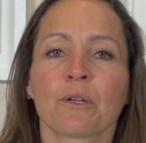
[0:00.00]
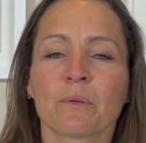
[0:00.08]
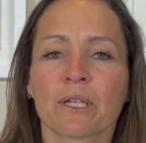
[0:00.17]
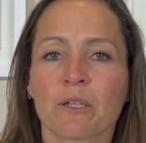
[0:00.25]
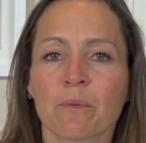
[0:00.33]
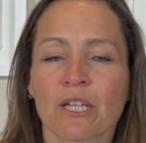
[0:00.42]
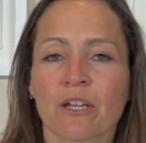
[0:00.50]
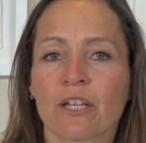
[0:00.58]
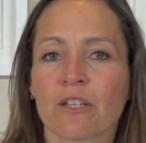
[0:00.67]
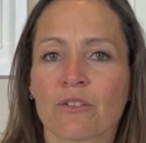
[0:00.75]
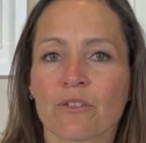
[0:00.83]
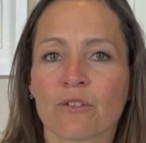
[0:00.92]
we're going to be going
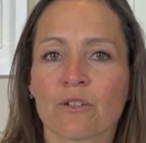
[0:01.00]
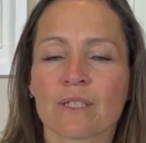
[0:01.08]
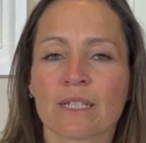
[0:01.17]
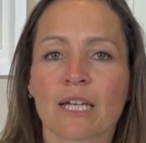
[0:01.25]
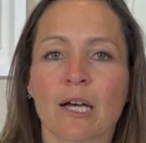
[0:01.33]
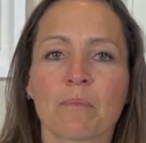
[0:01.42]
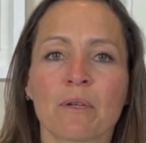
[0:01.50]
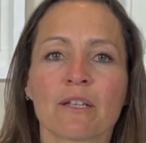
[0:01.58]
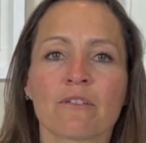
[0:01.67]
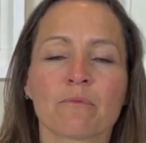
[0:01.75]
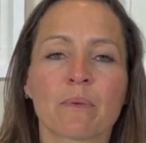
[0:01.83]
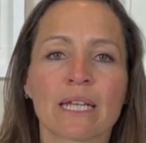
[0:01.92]
through is a couple
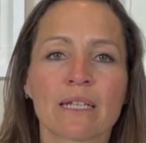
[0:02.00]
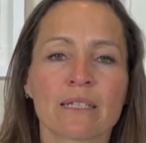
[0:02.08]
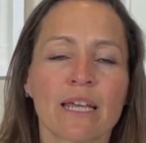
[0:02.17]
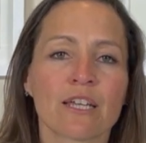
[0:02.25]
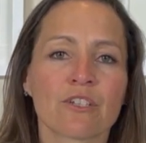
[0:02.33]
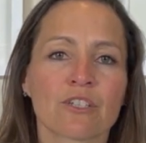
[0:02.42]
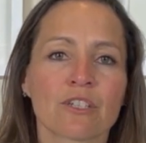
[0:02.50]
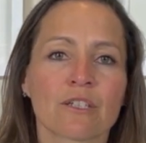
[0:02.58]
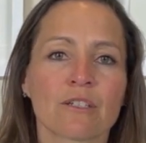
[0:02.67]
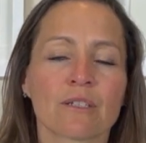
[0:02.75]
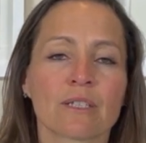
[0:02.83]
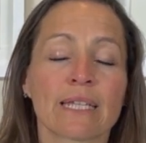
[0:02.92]
of
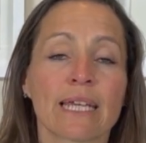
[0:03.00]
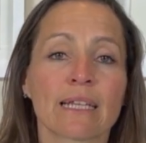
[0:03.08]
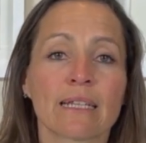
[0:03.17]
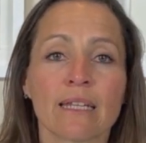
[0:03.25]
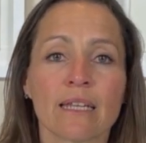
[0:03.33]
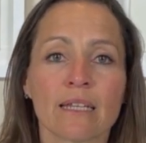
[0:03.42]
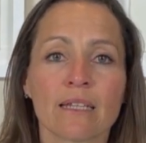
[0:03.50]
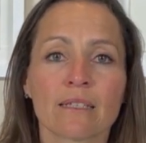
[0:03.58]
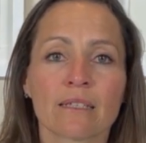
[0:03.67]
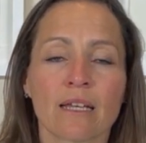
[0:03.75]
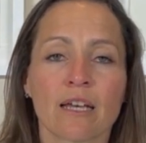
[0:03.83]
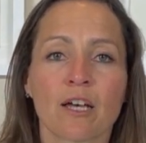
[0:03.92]
meditation
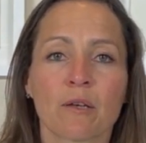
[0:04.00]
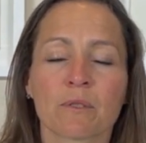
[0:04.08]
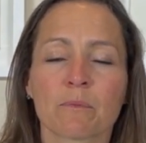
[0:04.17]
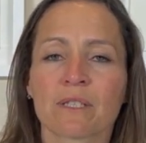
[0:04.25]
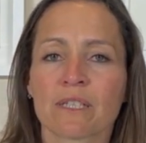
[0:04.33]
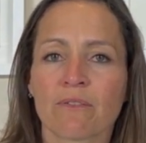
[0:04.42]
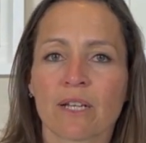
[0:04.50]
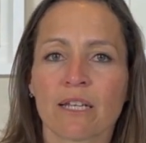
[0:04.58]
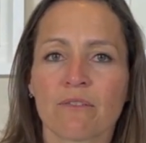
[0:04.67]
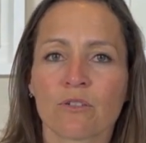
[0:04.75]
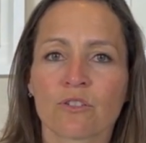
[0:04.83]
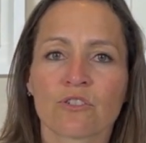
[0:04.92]
techniques, specifically
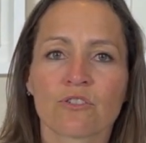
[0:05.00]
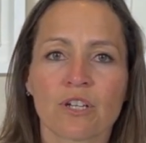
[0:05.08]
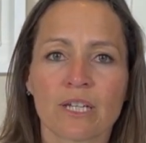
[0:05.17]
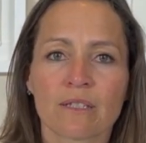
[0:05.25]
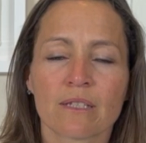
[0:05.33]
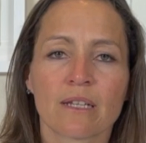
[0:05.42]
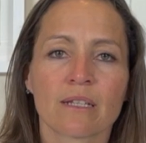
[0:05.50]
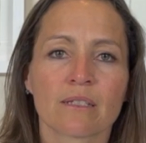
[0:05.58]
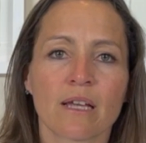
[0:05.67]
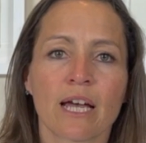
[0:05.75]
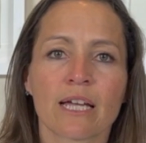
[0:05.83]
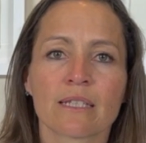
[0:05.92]
for stress and
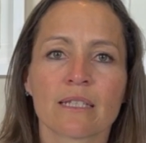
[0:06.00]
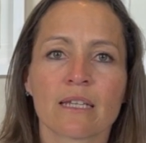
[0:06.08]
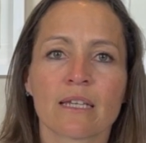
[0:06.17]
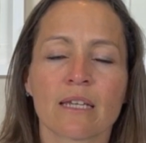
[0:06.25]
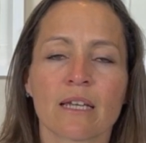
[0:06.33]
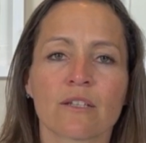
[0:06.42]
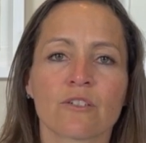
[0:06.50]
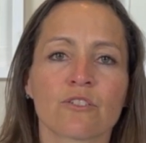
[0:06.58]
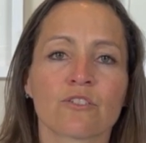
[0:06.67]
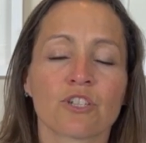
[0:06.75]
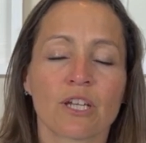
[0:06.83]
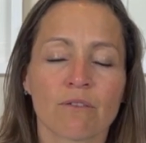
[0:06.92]
anxiety and
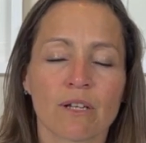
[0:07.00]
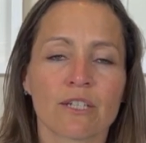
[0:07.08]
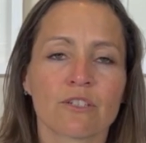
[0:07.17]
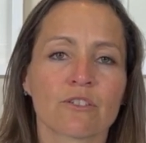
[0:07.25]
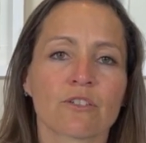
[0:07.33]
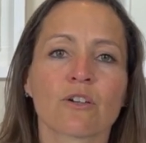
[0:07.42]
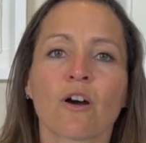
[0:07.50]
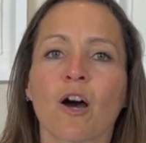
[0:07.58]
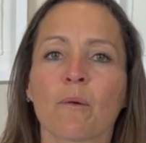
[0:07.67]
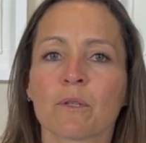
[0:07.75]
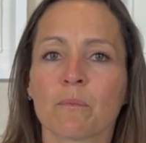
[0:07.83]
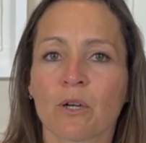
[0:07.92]
generally just to
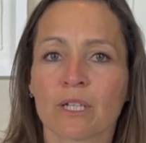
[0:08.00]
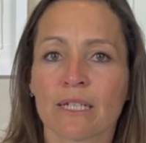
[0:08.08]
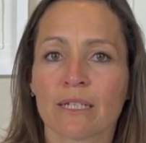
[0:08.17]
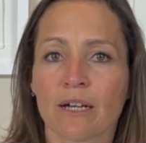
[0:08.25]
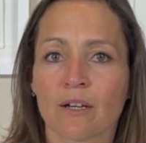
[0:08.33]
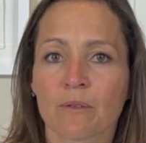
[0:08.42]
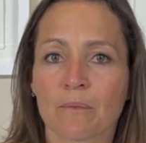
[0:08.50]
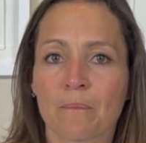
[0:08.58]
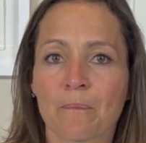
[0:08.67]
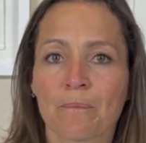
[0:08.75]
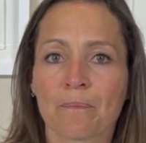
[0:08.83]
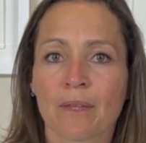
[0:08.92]
calm the body down.
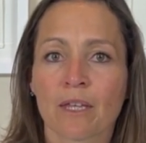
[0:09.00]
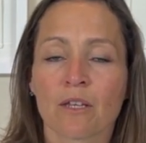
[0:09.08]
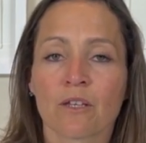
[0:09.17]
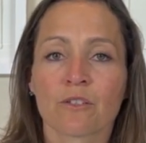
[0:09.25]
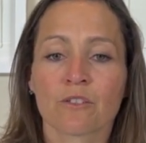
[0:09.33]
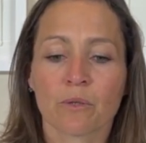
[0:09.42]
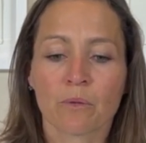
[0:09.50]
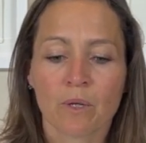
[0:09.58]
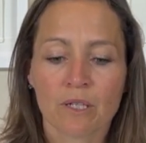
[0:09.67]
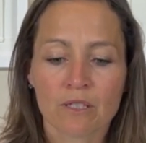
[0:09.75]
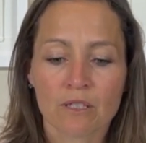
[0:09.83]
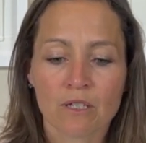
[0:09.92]
So we want
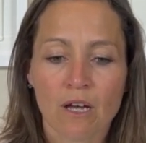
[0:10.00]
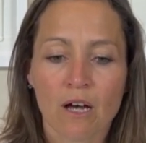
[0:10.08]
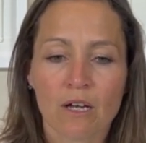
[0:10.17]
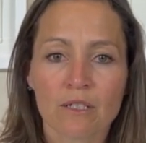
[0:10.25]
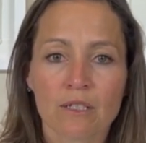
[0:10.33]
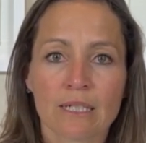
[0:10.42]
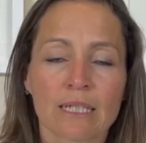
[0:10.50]
to start